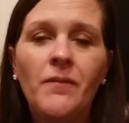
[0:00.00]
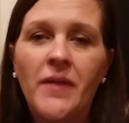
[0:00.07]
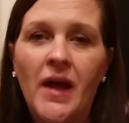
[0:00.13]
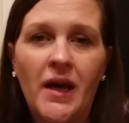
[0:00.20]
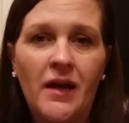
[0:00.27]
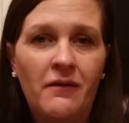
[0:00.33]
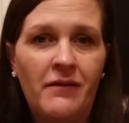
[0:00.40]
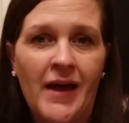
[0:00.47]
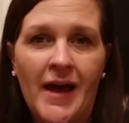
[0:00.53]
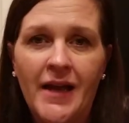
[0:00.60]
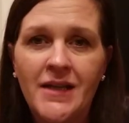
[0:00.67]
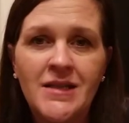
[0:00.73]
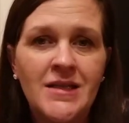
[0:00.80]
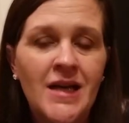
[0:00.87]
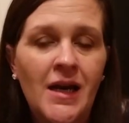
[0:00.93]
None of
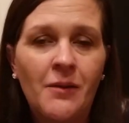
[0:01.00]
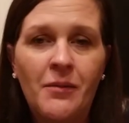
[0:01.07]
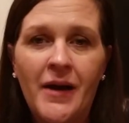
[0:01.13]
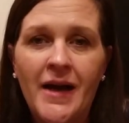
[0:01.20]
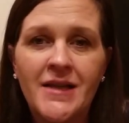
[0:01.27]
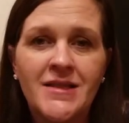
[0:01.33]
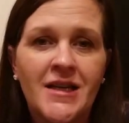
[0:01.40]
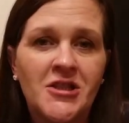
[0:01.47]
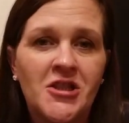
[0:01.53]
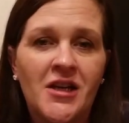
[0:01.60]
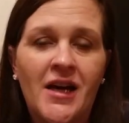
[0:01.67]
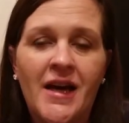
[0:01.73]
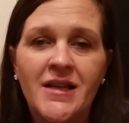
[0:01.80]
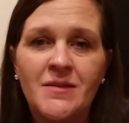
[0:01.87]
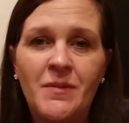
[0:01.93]
that. It's not a brag session,
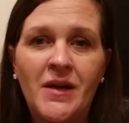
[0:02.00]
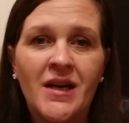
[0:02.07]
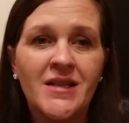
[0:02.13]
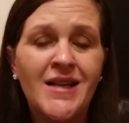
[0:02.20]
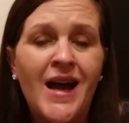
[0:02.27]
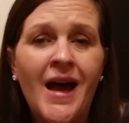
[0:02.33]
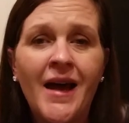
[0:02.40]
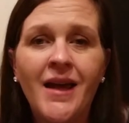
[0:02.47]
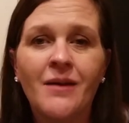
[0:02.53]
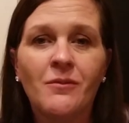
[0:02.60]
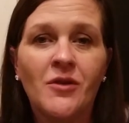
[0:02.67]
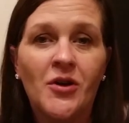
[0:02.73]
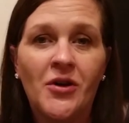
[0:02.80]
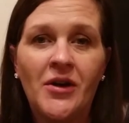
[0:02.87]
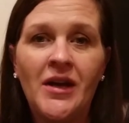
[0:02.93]
guys, because I
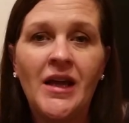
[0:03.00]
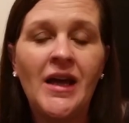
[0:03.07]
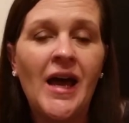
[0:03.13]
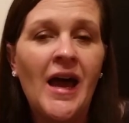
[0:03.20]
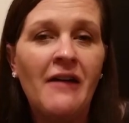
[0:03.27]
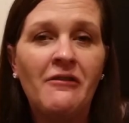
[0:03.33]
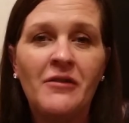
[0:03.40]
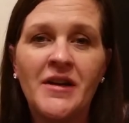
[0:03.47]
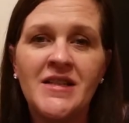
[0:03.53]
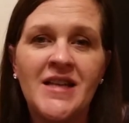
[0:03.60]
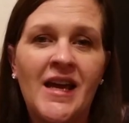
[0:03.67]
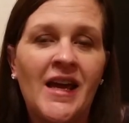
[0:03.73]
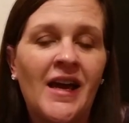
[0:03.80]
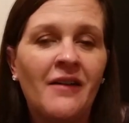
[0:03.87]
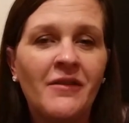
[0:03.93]
am learning every
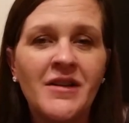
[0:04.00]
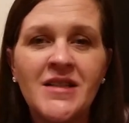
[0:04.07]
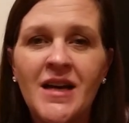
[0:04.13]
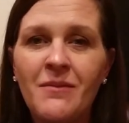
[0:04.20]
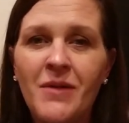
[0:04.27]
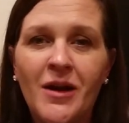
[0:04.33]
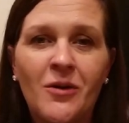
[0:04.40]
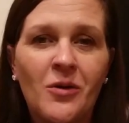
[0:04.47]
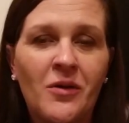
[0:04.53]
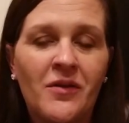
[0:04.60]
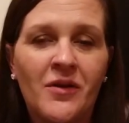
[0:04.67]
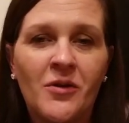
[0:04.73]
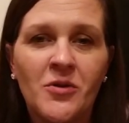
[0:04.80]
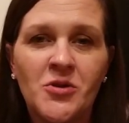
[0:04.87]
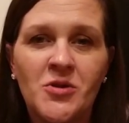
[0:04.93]
day. Every time I go to
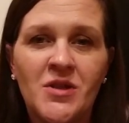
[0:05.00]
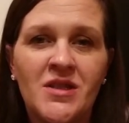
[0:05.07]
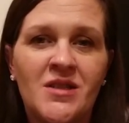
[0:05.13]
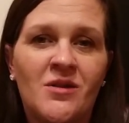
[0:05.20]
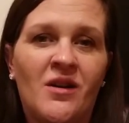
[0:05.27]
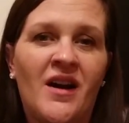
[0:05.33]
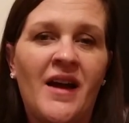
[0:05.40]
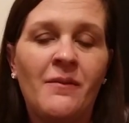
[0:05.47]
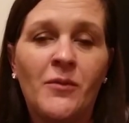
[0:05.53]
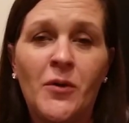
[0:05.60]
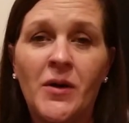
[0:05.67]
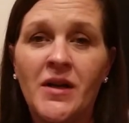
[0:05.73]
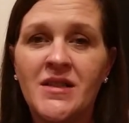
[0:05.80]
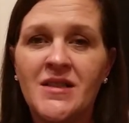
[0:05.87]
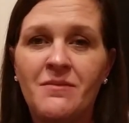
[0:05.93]
the grocery store, I'm
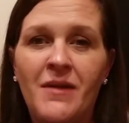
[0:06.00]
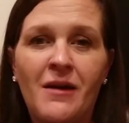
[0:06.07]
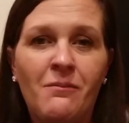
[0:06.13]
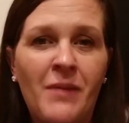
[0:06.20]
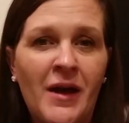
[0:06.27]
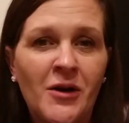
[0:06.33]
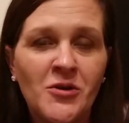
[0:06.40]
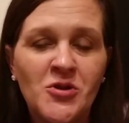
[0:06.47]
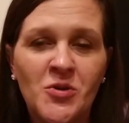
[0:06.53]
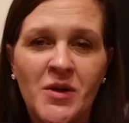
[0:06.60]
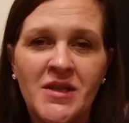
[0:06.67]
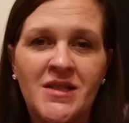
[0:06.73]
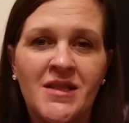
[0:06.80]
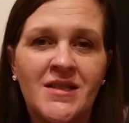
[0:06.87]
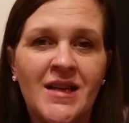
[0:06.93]
learning to make better
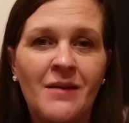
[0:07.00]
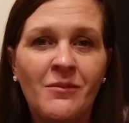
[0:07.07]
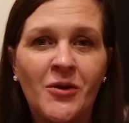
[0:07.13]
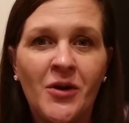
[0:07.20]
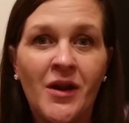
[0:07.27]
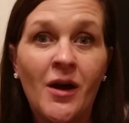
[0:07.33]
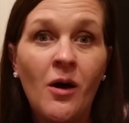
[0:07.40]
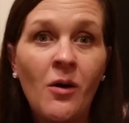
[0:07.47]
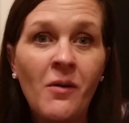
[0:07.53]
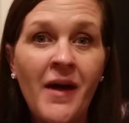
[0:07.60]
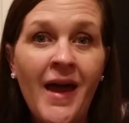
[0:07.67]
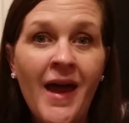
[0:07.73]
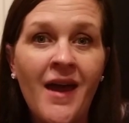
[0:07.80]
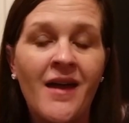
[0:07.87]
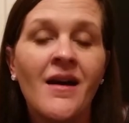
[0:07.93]
choices. I'm learning, oh,
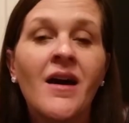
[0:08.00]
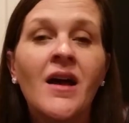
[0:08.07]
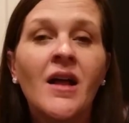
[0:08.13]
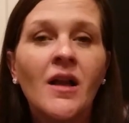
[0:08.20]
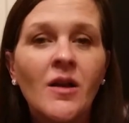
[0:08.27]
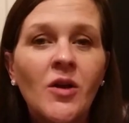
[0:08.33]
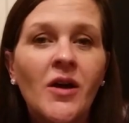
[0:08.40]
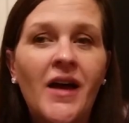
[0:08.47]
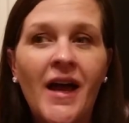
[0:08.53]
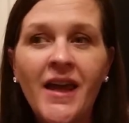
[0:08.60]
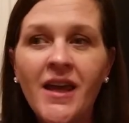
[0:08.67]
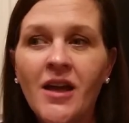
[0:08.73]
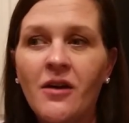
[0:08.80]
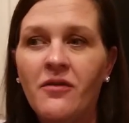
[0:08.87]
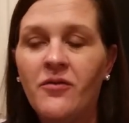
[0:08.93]
hey, look, I
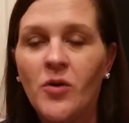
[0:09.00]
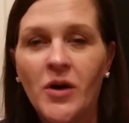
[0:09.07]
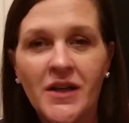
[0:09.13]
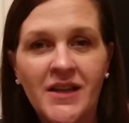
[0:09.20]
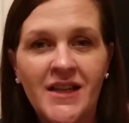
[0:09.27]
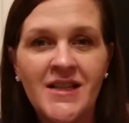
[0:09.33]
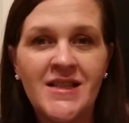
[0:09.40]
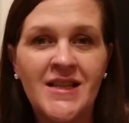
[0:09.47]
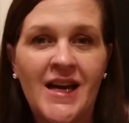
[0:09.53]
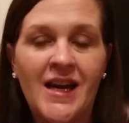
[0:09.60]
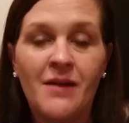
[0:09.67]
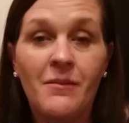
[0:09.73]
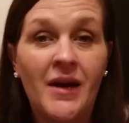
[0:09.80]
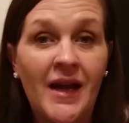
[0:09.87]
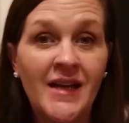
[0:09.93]
can afford this
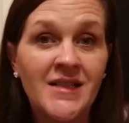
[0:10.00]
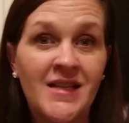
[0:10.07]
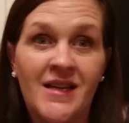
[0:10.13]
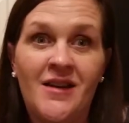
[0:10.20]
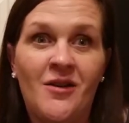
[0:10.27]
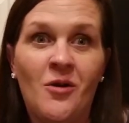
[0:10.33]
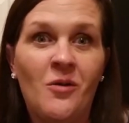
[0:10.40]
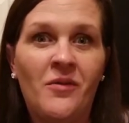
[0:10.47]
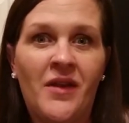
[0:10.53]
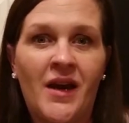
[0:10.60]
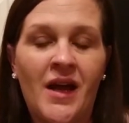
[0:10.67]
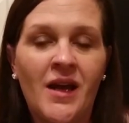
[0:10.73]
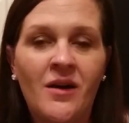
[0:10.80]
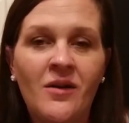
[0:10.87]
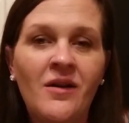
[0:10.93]
item and I didn't know that
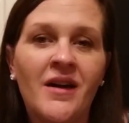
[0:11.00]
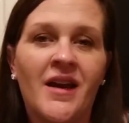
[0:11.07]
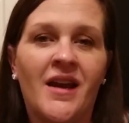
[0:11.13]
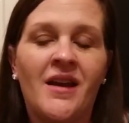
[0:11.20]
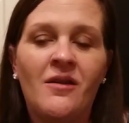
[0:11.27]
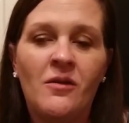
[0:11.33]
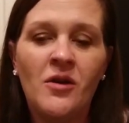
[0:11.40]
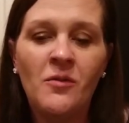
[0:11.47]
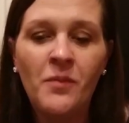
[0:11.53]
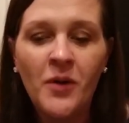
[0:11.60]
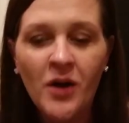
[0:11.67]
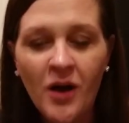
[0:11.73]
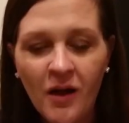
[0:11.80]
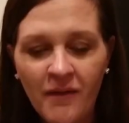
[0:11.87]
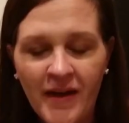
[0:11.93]
I could. And you
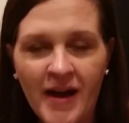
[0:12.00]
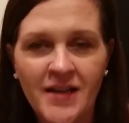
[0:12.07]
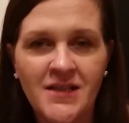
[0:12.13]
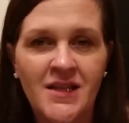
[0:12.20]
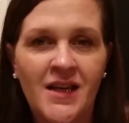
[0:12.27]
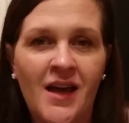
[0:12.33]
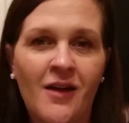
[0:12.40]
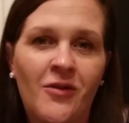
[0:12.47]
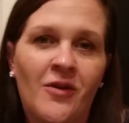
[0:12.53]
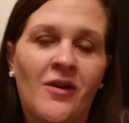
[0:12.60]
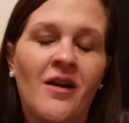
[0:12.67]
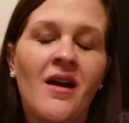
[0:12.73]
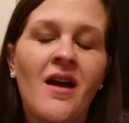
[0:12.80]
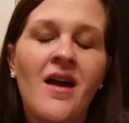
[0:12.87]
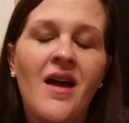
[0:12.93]
put all that
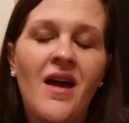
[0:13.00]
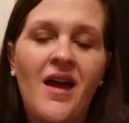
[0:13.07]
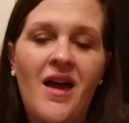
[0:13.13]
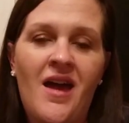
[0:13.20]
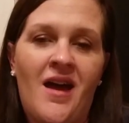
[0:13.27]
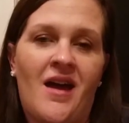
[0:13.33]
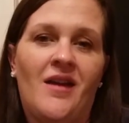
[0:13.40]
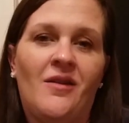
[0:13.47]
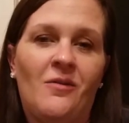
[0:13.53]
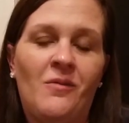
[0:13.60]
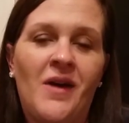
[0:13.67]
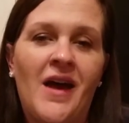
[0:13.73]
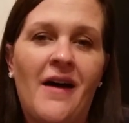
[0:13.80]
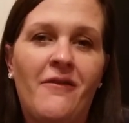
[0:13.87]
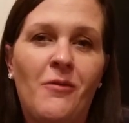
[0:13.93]
together and
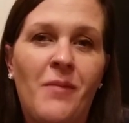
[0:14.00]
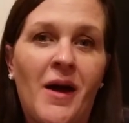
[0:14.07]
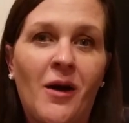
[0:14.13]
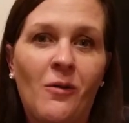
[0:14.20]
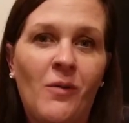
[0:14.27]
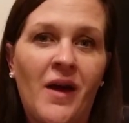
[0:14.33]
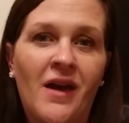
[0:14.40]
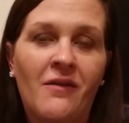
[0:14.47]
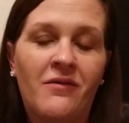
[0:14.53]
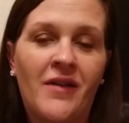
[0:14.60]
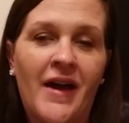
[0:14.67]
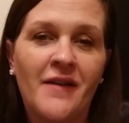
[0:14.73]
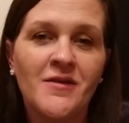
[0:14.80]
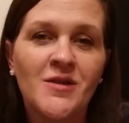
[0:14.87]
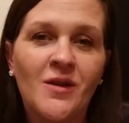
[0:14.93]
we have a better way of
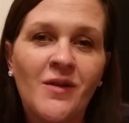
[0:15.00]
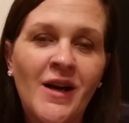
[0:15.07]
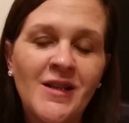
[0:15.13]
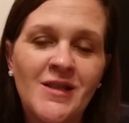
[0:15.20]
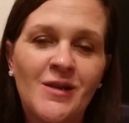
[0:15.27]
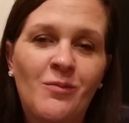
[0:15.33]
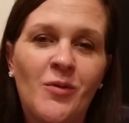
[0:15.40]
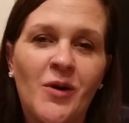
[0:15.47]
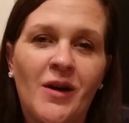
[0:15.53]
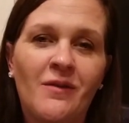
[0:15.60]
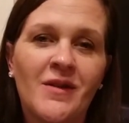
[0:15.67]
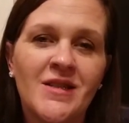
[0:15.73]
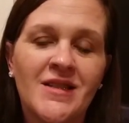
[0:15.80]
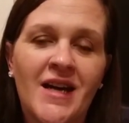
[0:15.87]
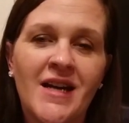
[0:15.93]
life. So that's the point
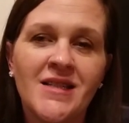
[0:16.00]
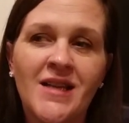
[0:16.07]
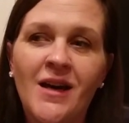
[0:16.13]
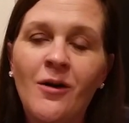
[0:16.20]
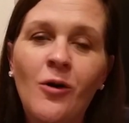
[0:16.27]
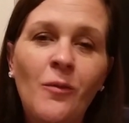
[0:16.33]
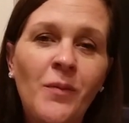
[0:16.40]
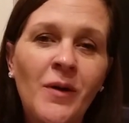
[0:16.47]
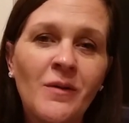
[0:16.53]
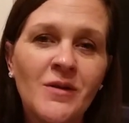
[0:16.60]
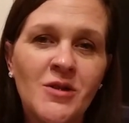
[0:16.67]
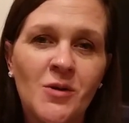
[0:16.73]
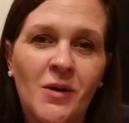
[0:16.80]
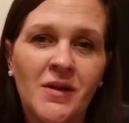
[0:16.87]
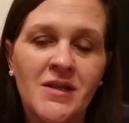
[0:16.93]
of this, guys. I hope you
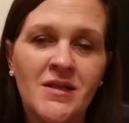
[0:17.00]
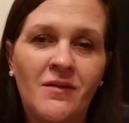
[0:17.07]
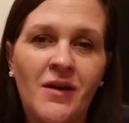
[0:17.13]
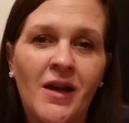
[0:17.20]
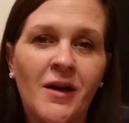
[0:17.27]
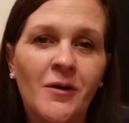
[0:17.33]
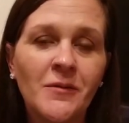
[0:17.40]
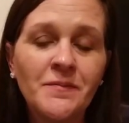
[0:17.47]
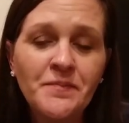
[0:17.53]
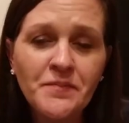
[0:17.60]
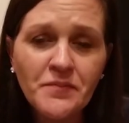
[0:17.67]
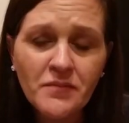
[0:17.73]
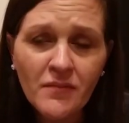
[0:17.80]
enjoy this video.